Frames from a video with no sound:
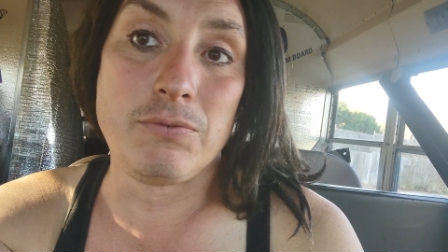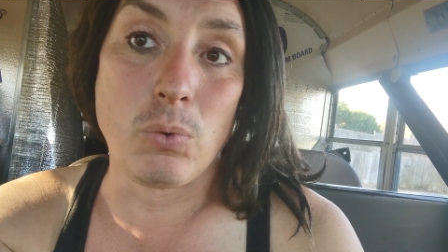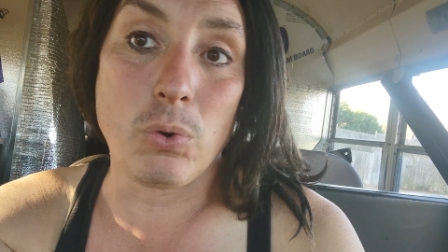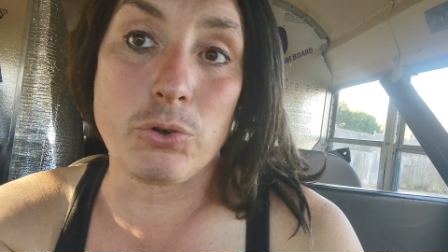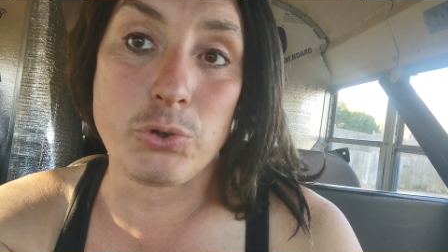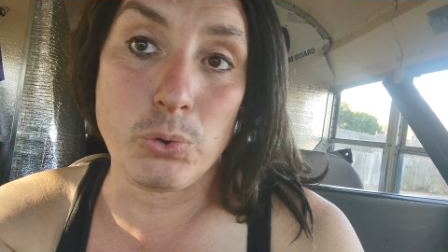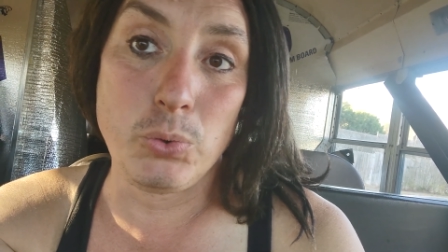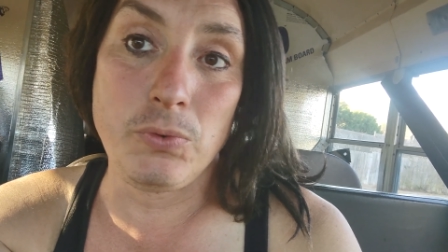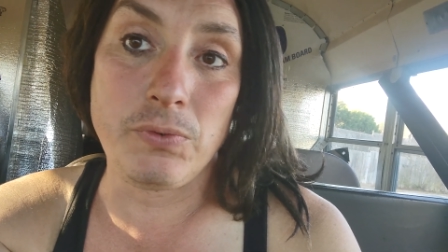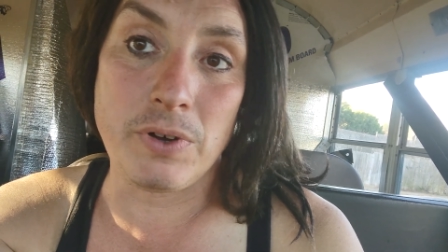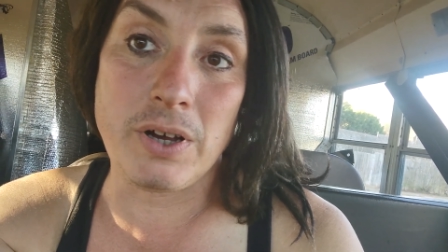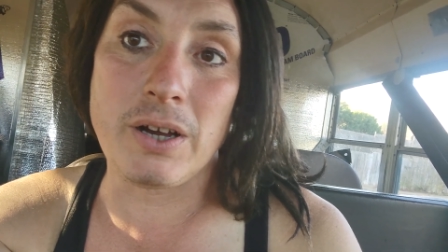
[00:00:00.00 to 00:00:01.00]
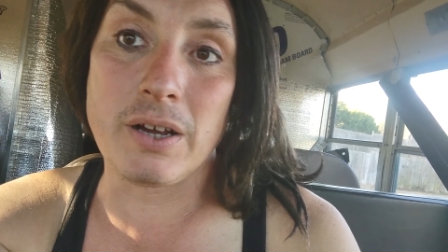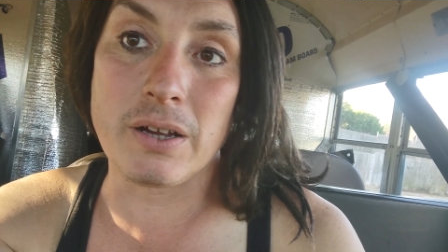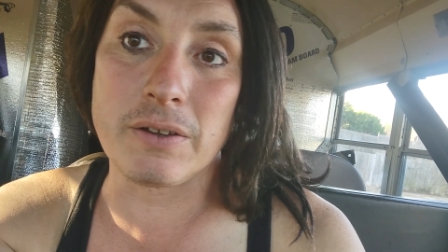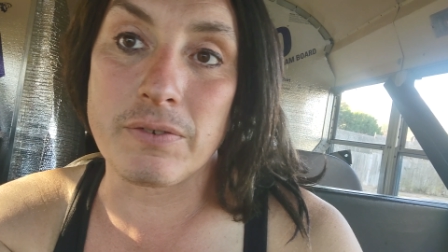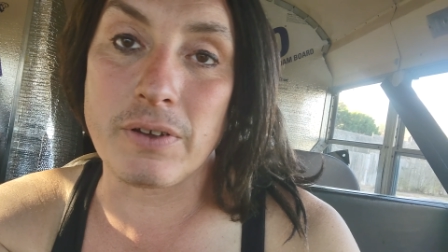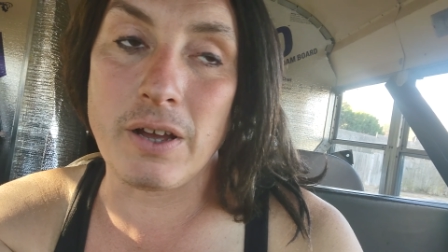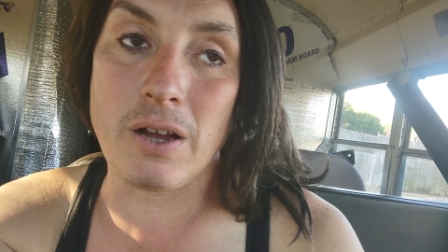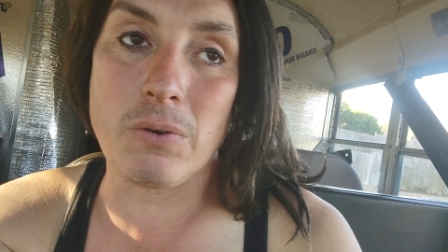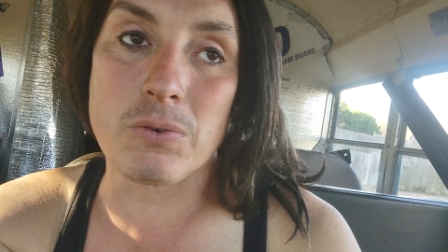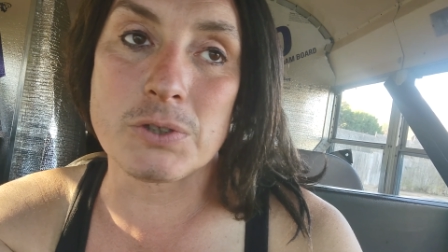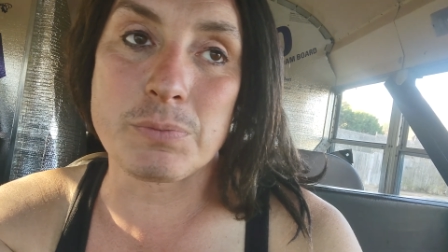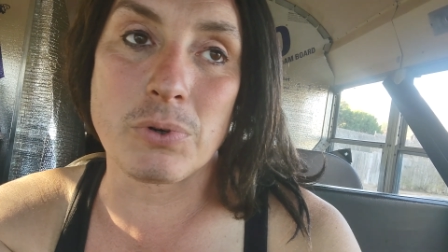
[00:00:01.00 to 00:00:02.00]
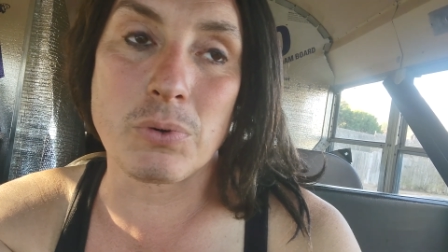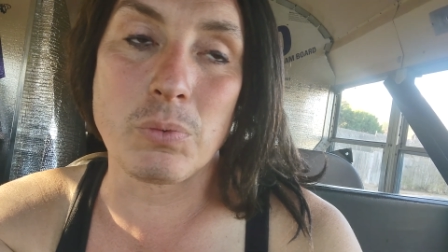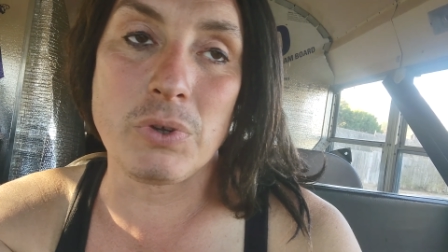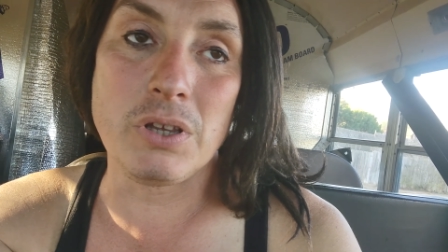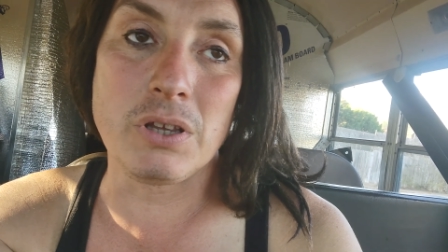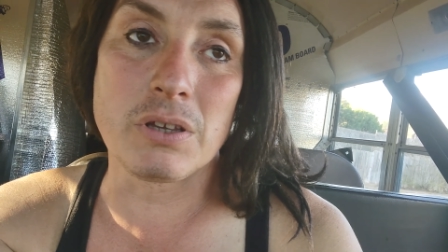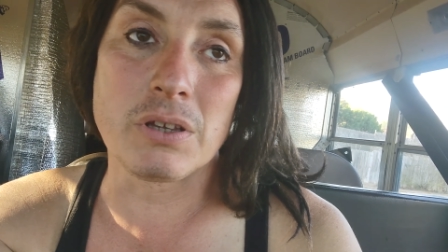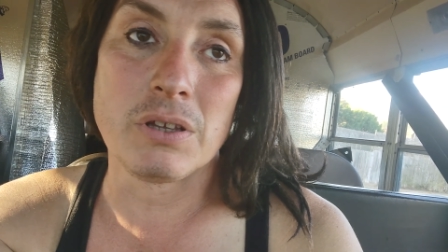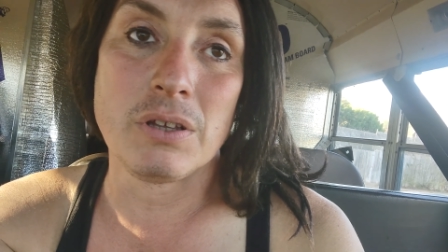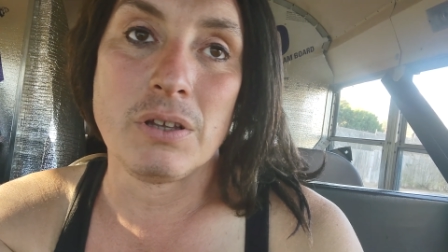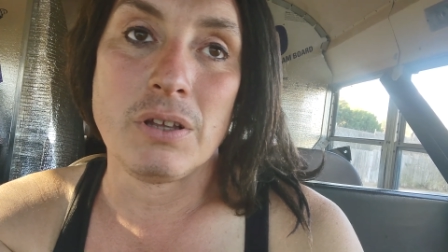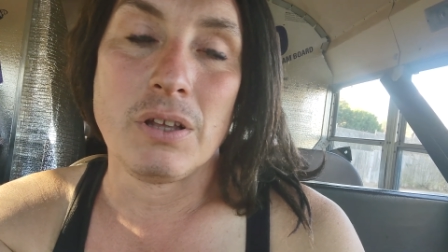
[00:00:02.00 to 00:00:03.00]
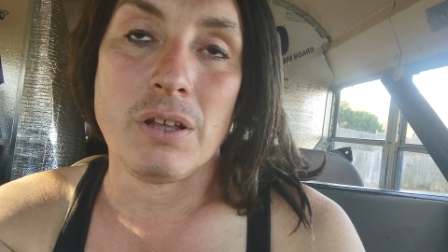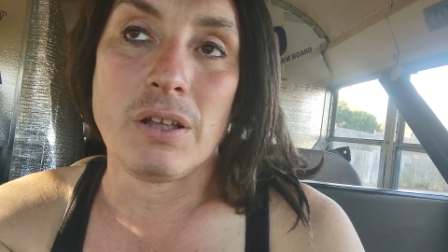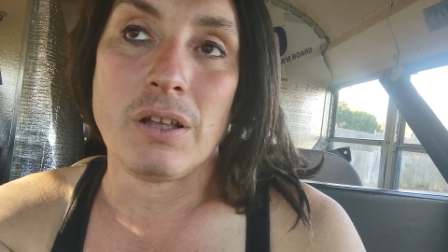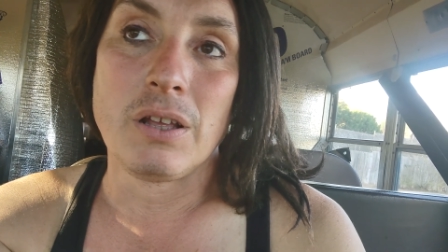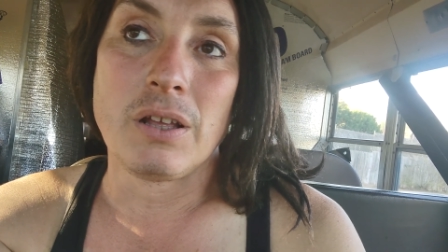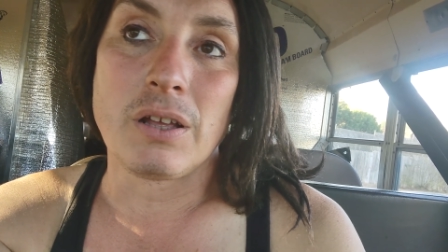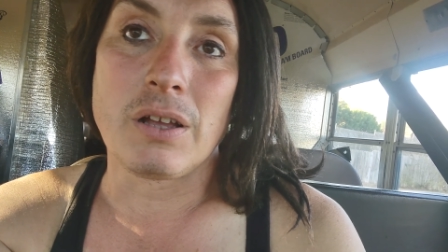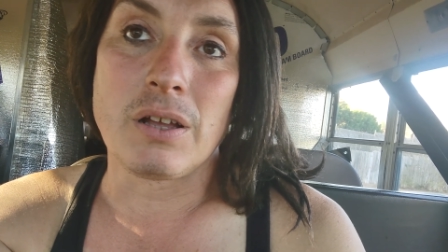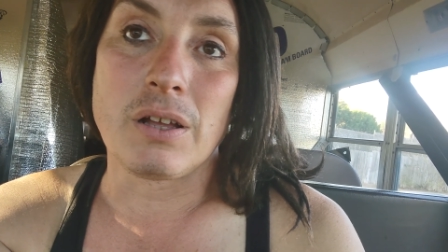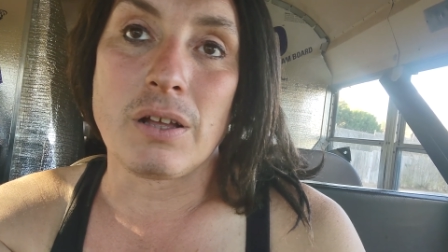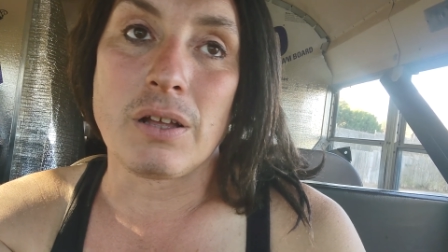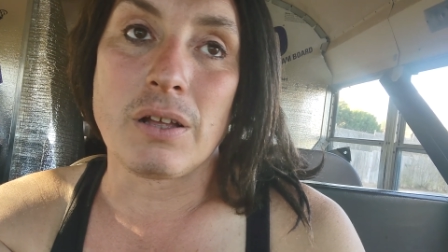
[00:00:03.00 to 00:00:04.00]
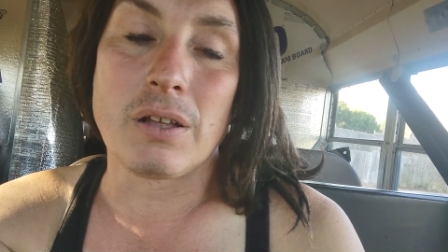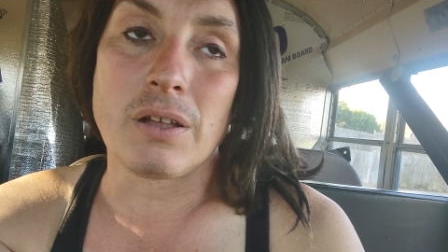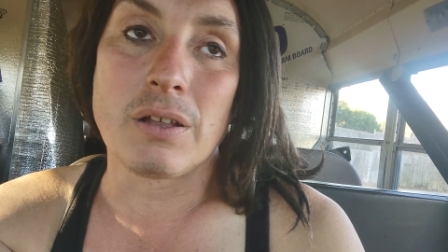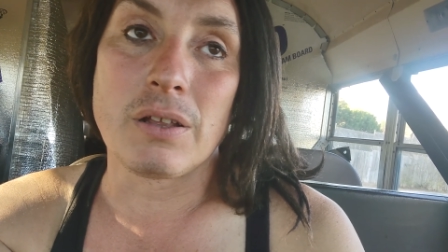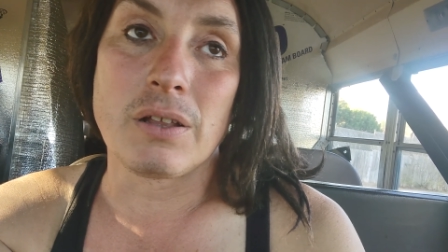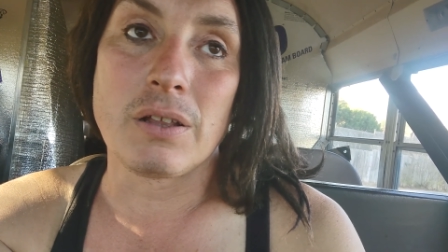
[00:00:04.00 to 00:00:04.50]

four to five hours per week, uh,